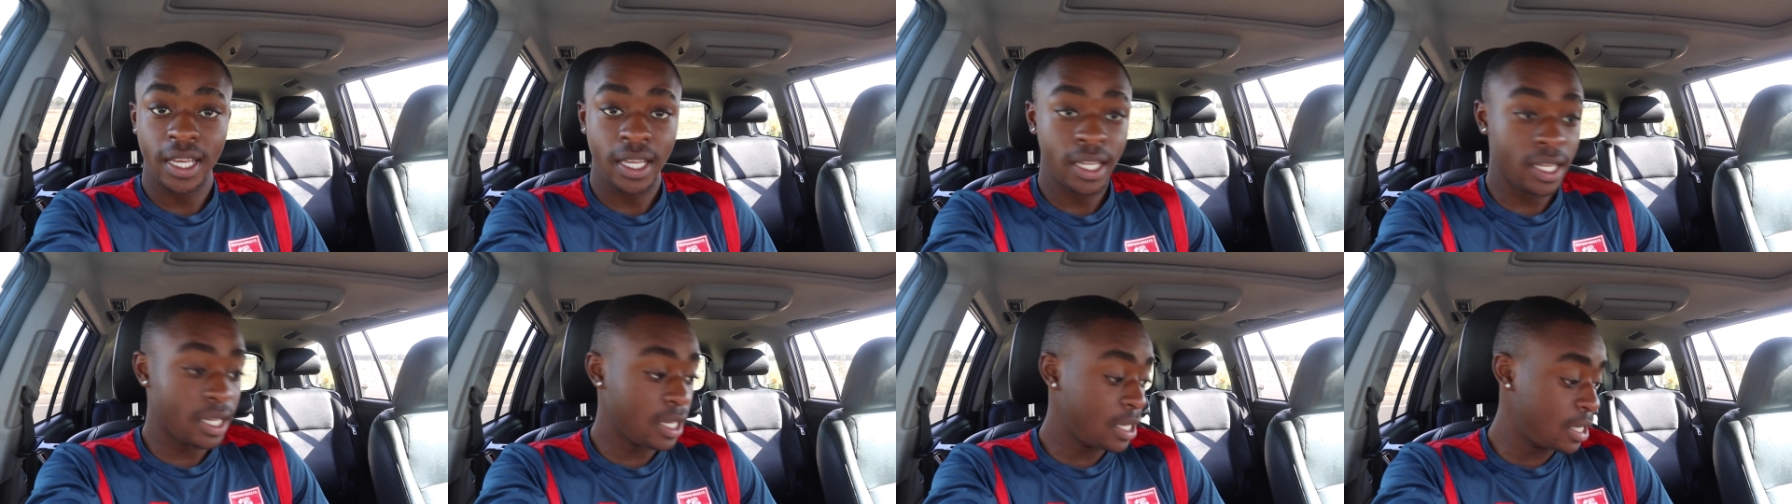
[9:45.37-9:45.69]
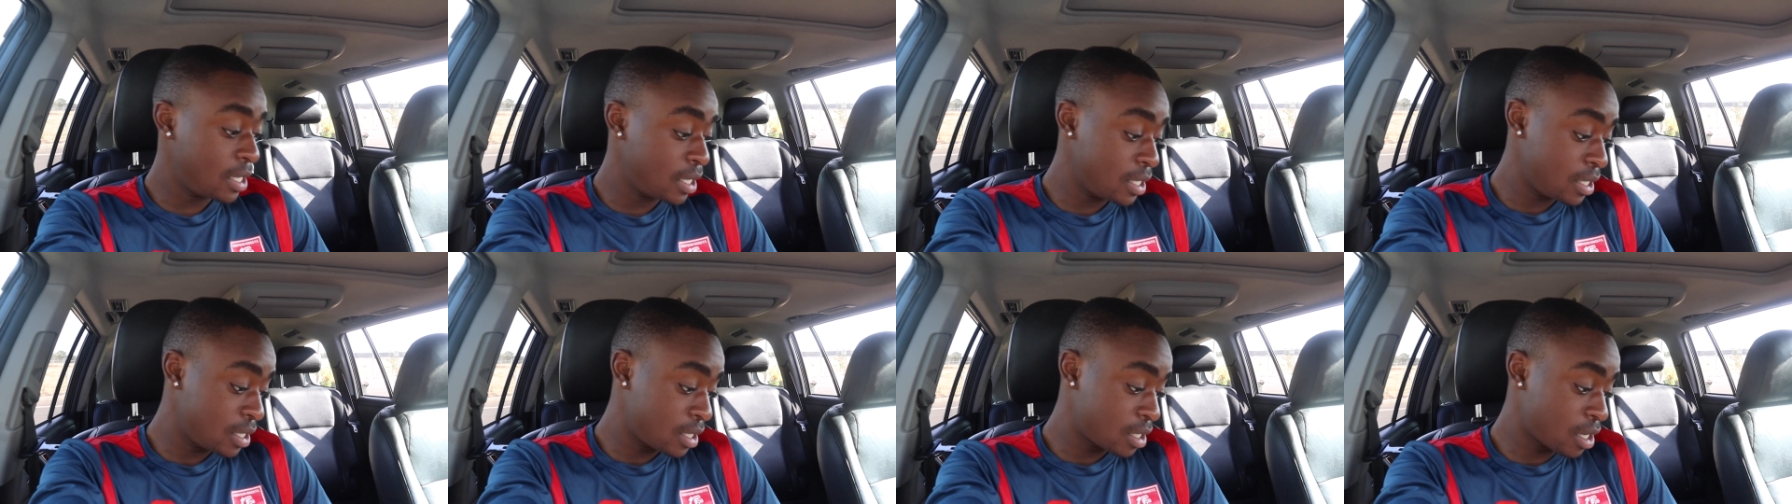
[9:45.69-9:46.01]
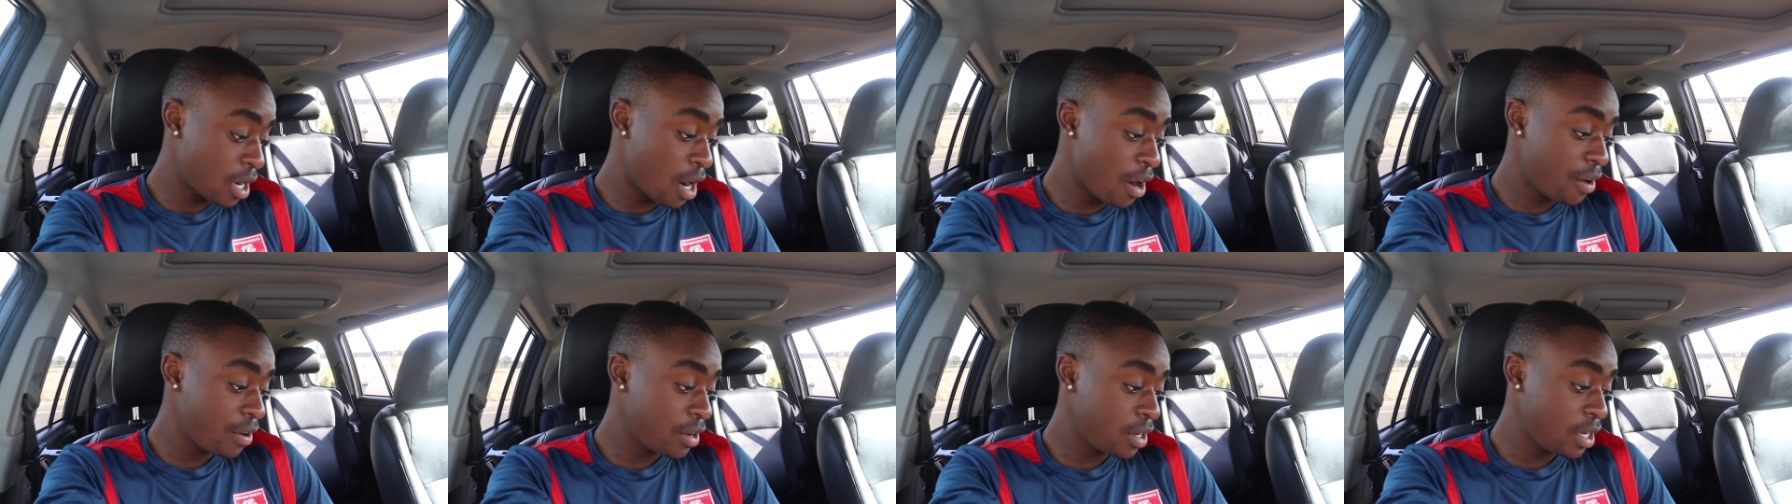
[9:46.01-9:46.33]
it is
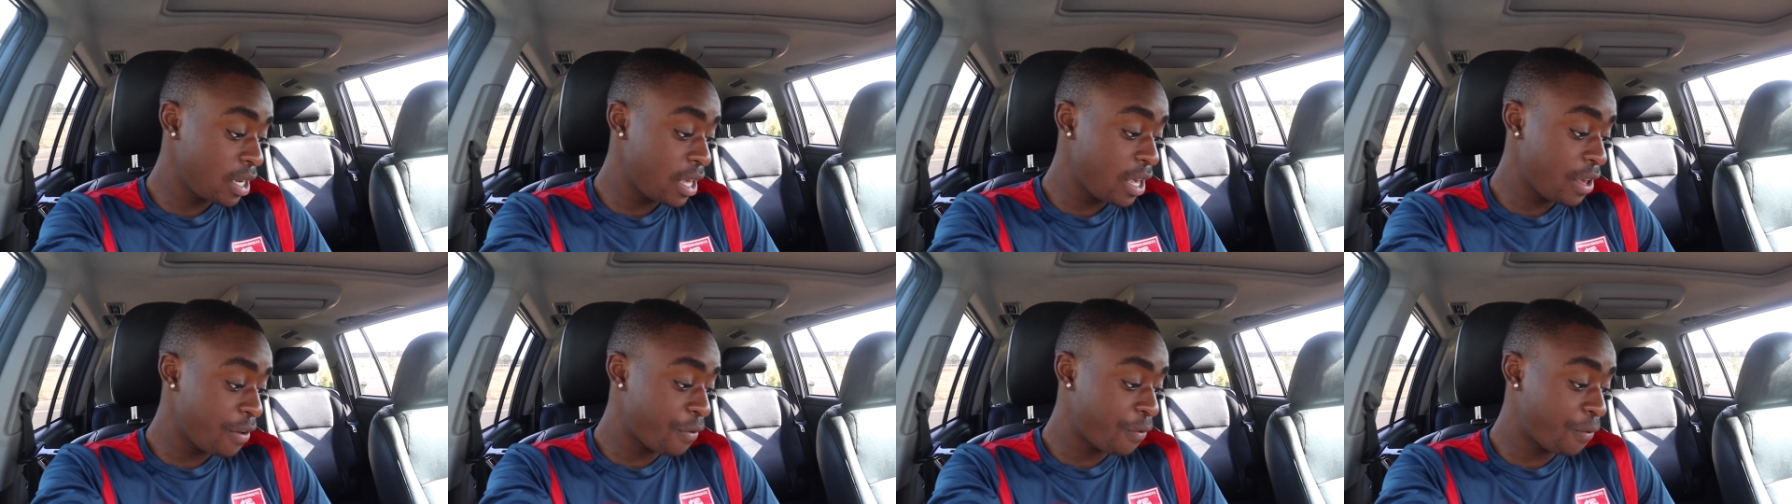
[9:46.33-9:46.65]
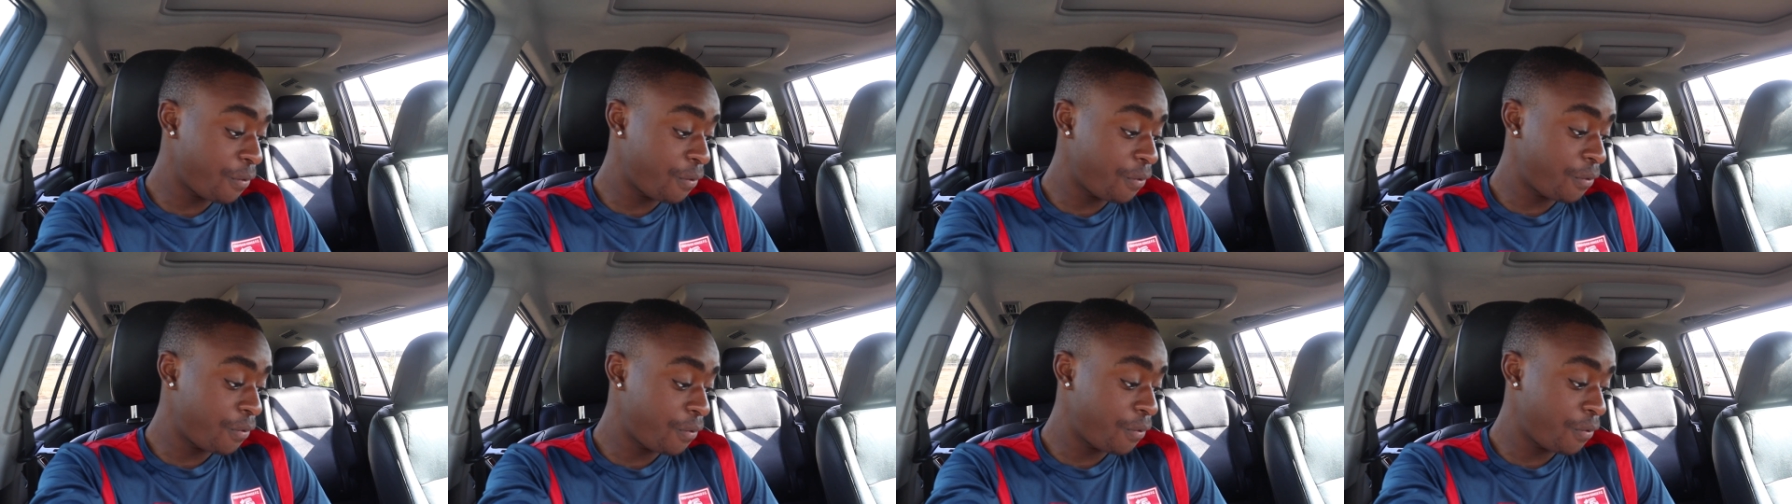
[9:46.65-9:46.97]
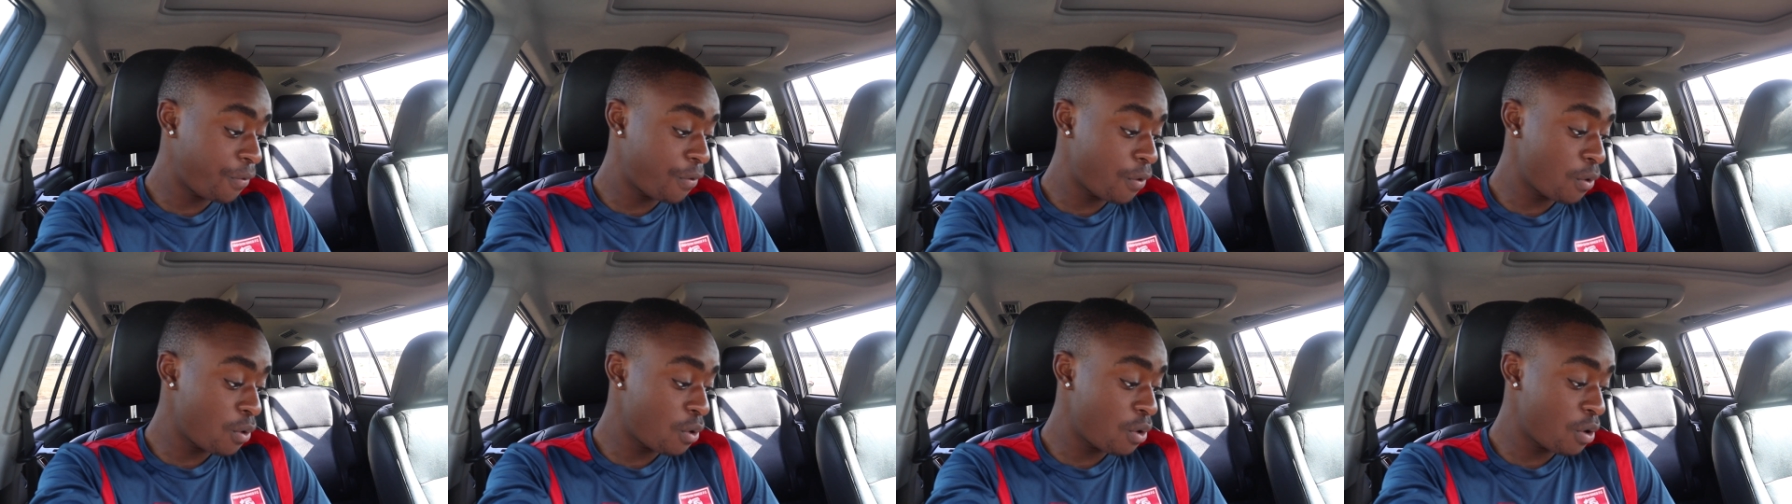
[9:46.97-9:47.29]
currently
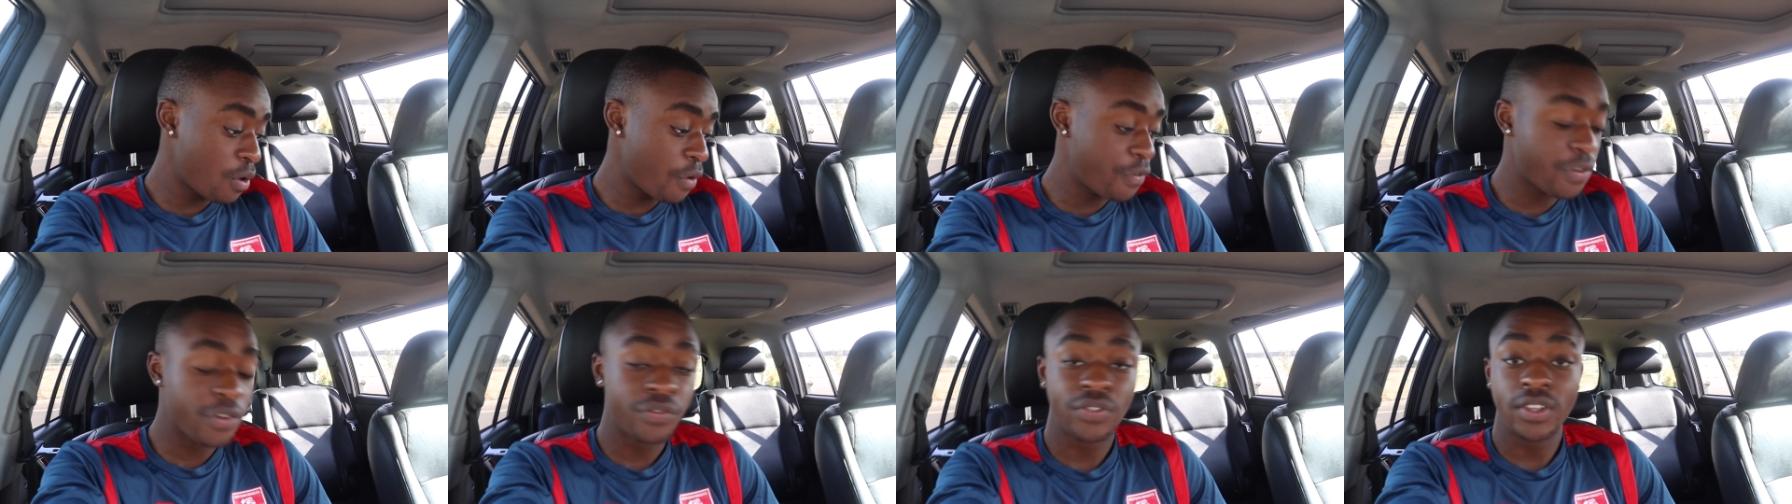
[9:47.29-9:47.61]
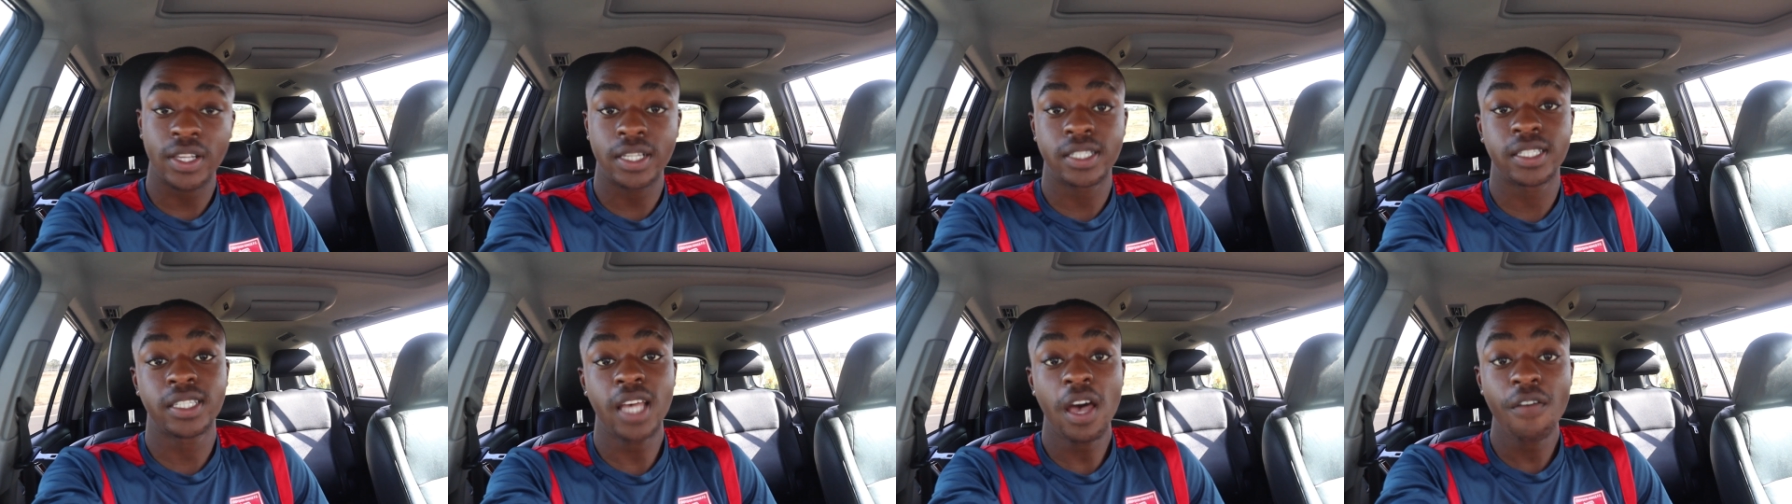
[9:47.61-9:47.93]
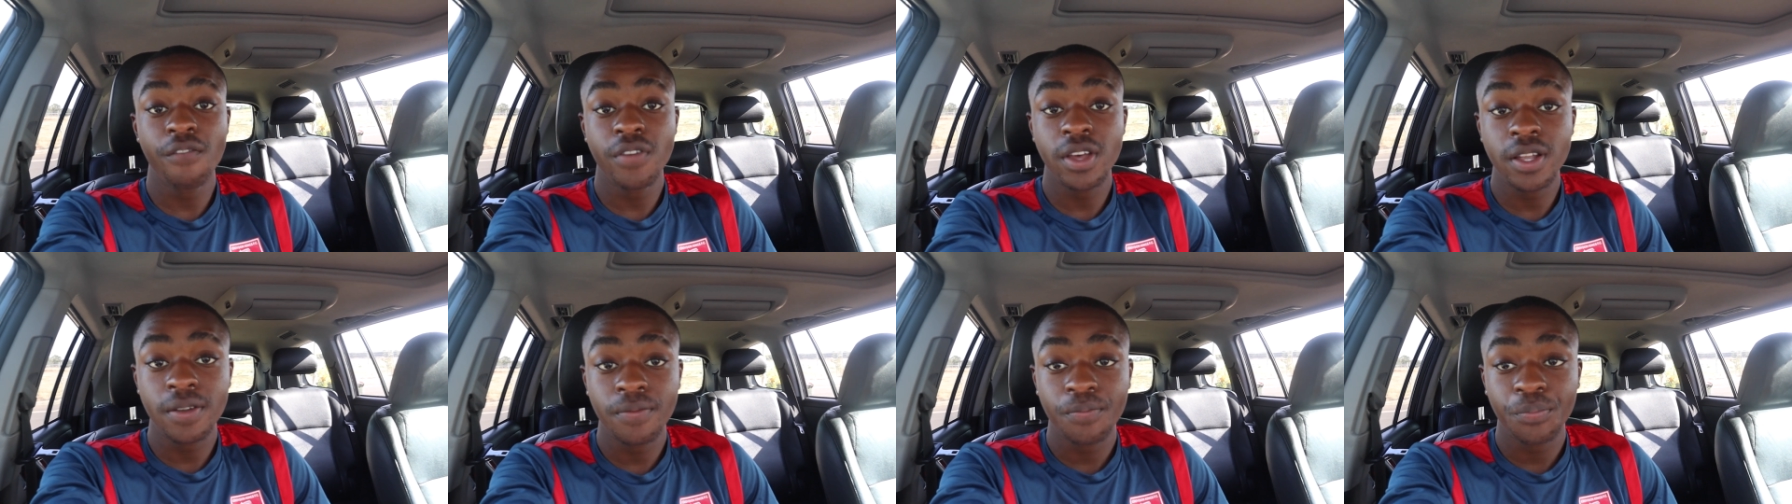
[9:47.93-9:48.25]

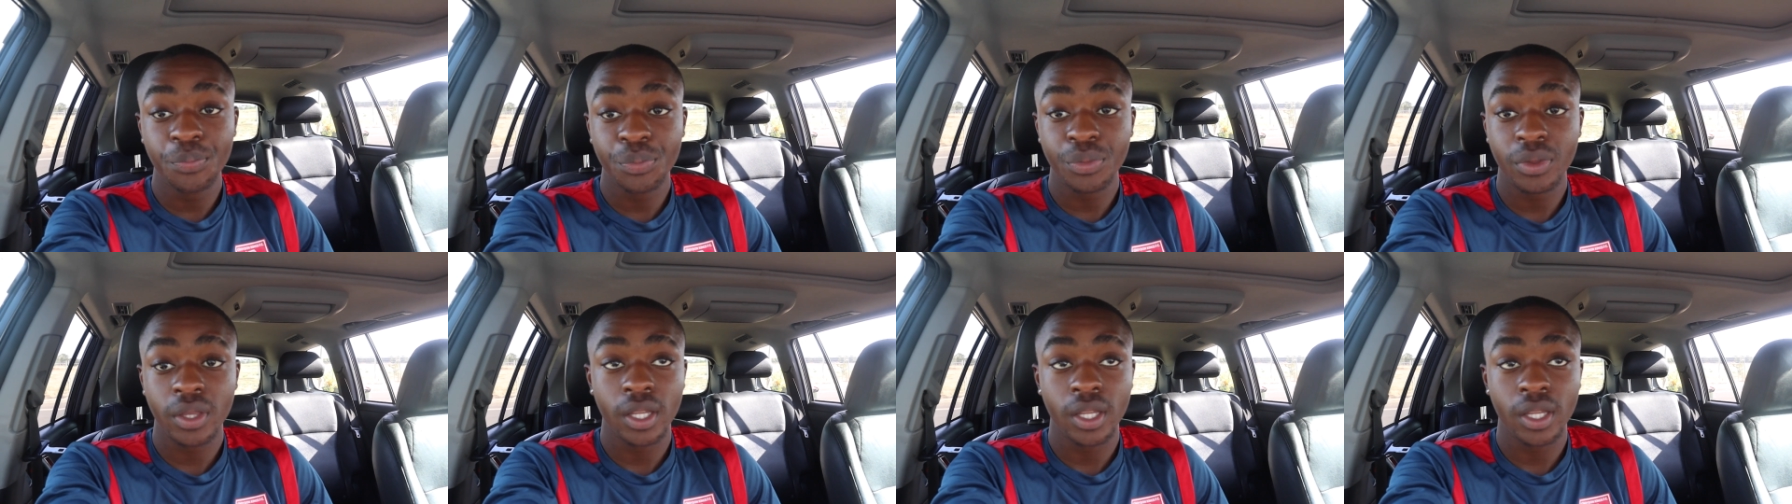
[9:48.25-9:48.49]
4:57.